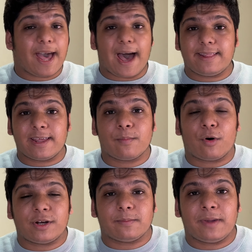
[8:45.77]
and their
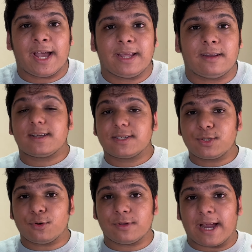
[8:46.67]
bottom line.
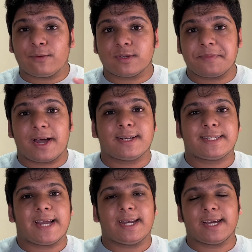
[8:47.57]
So that was my
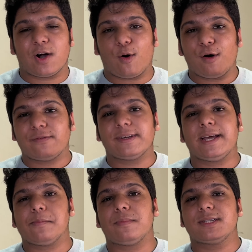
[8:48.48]
understanding of
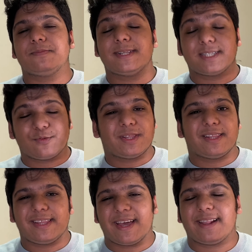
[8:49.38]
reimbursements
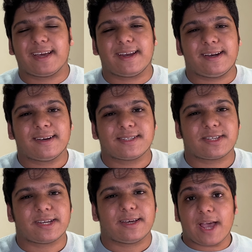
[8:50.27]
within the healthcare
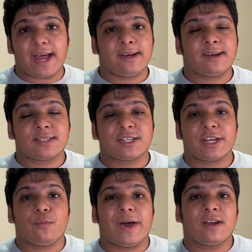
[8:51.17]
industry. An
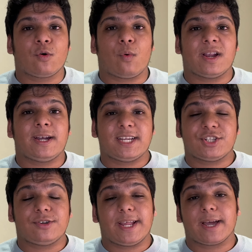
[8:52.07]
industry where quality
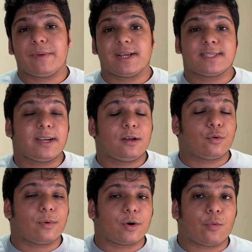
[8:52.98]
should take precedent
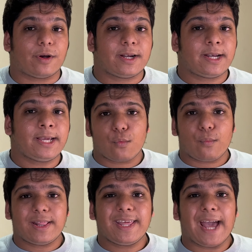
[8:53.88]
over quantity,
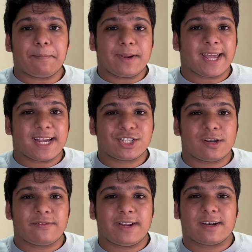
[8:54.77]
where the application
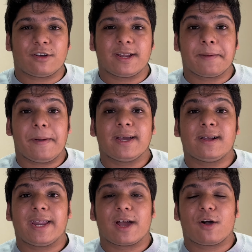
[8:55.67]
of electronic
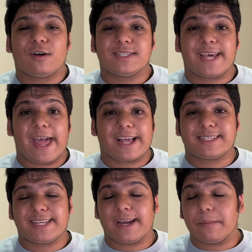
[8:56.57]
medical records
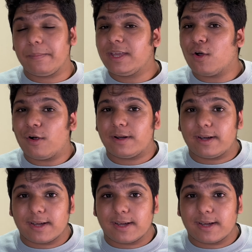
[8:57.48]
extend beyond